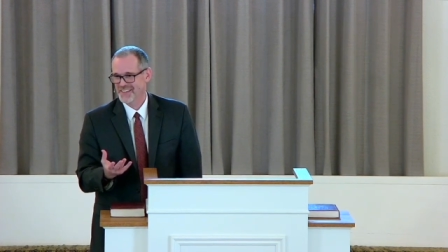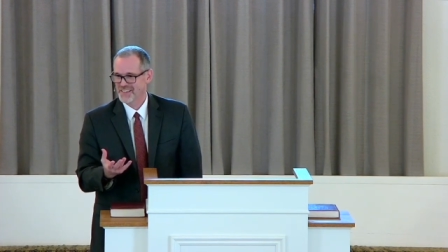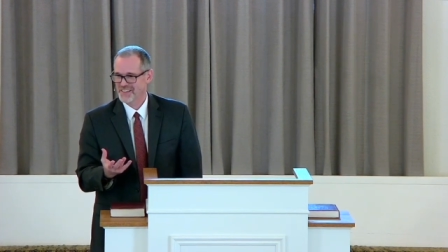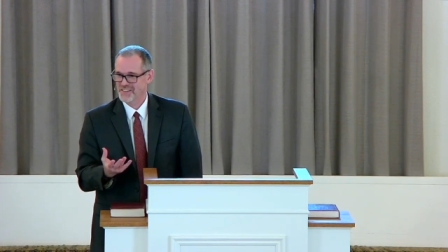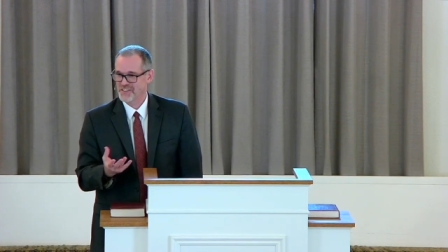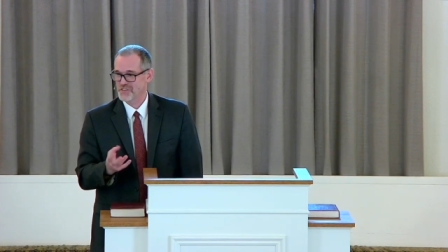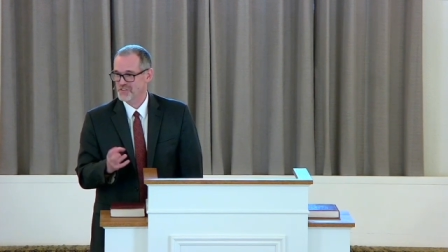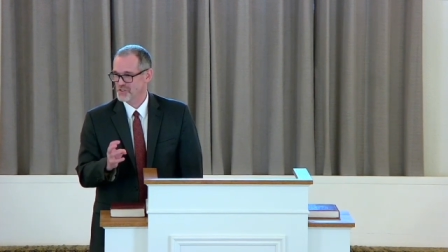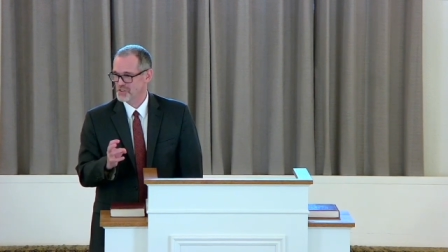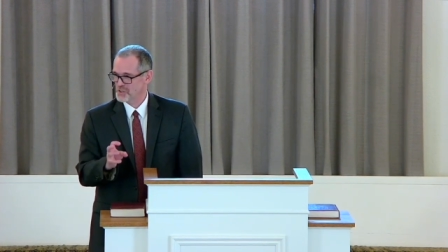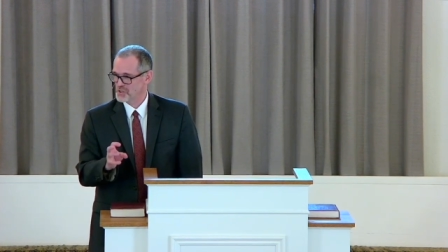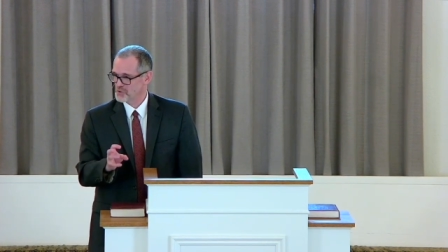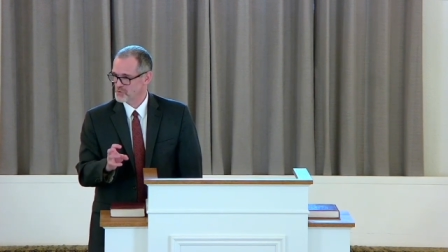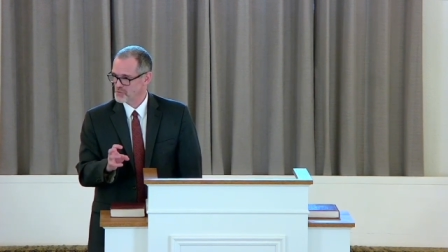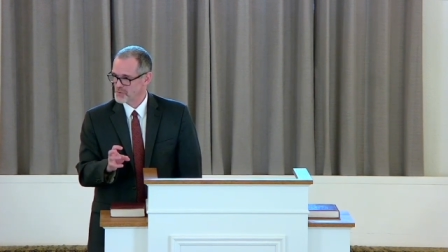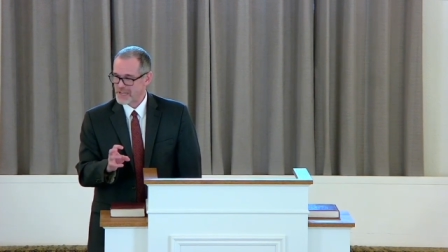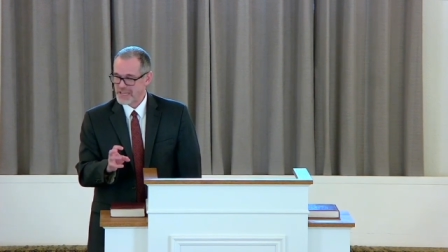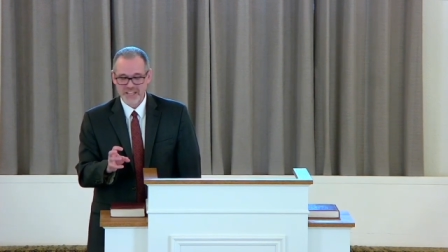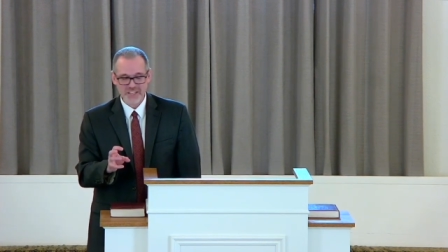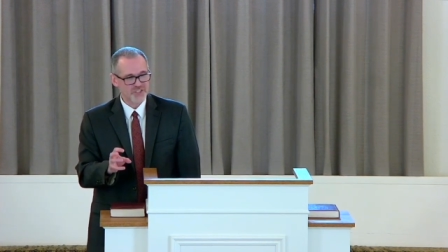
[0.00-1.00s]
this little
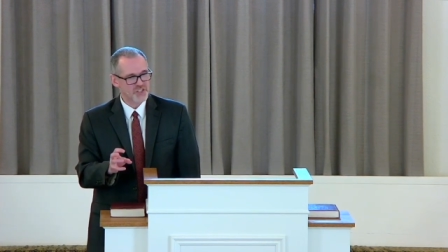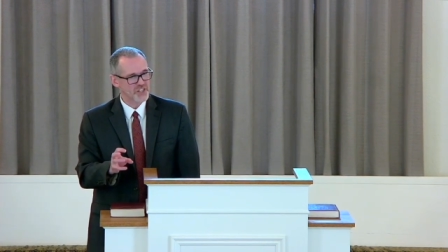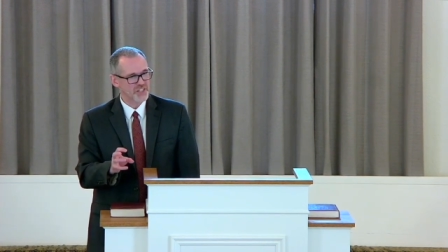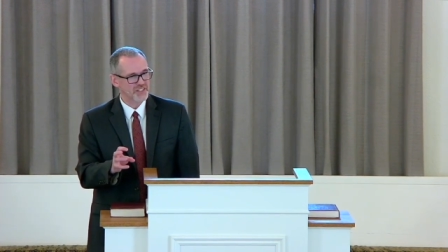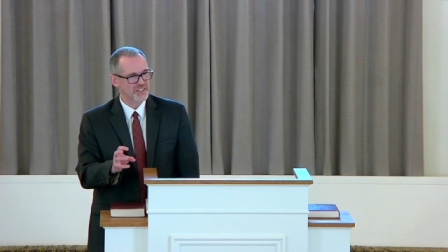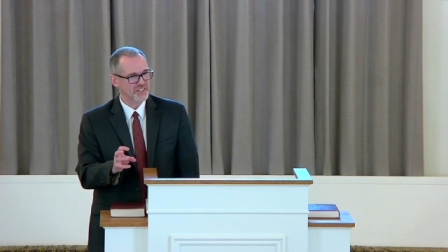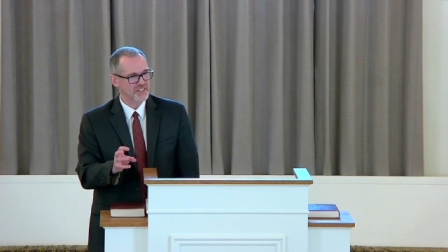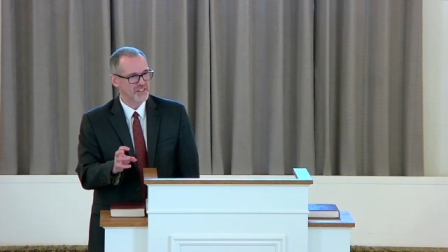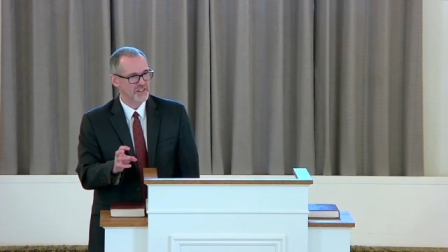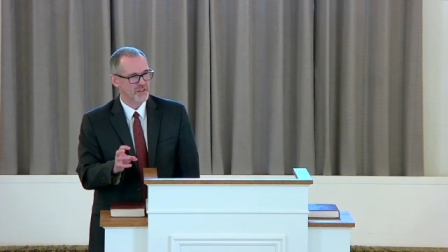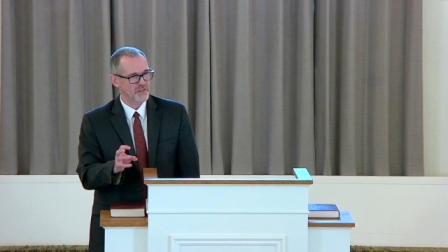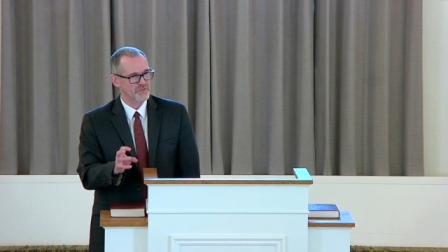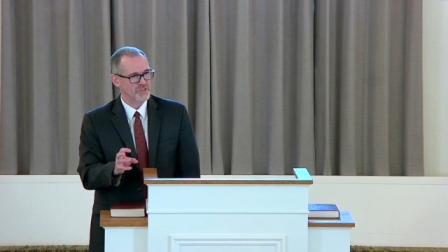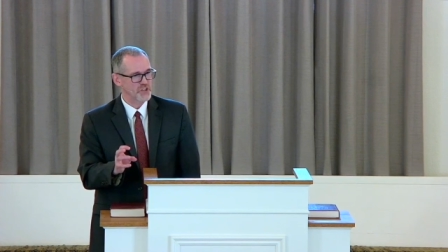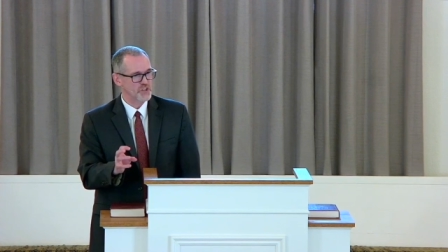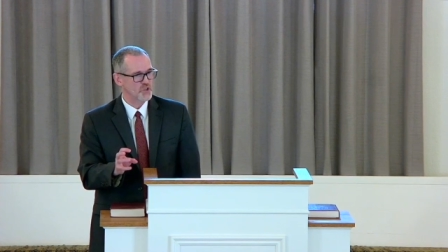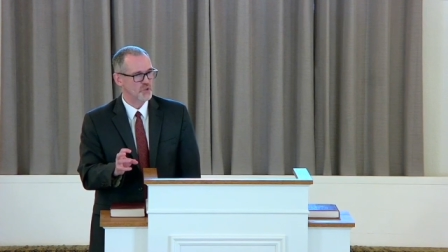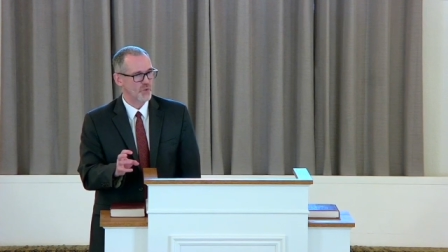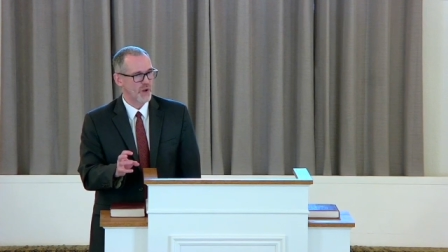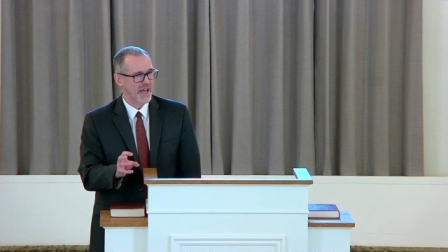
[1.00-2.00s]
region of the
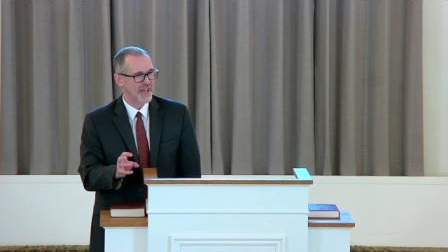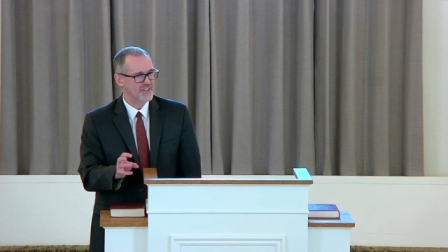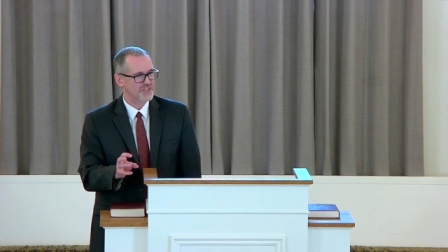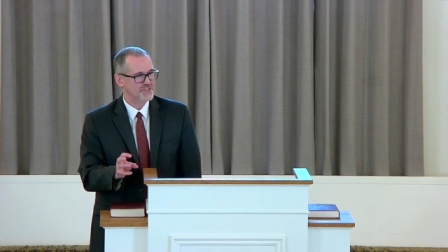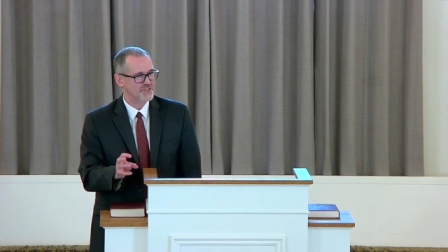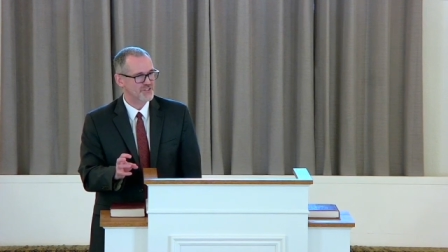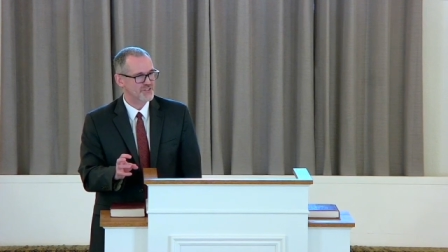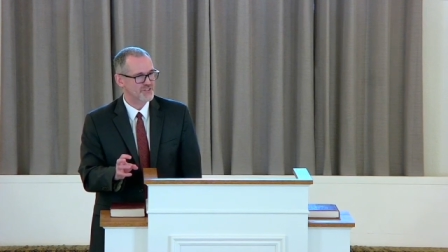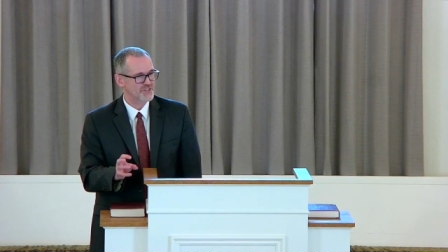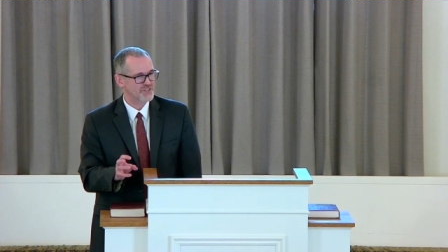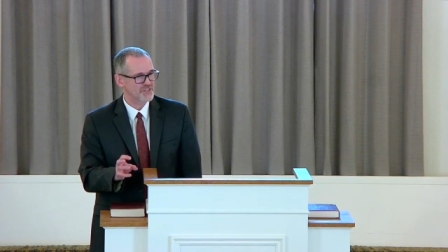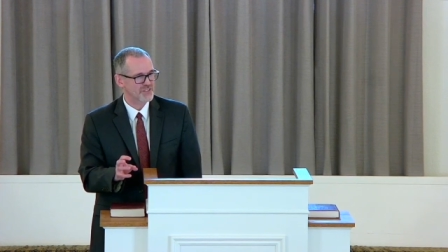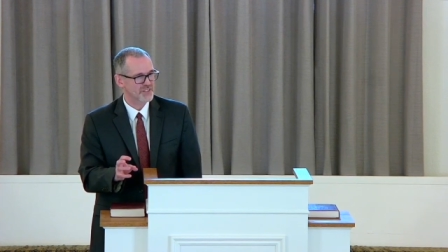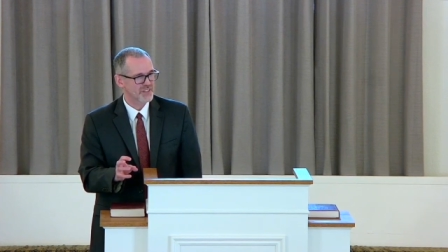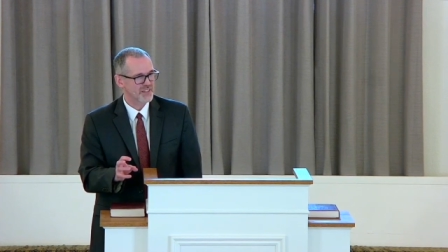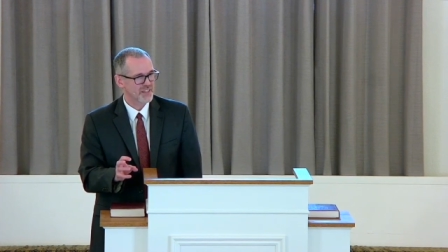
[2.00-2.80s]
U.S.,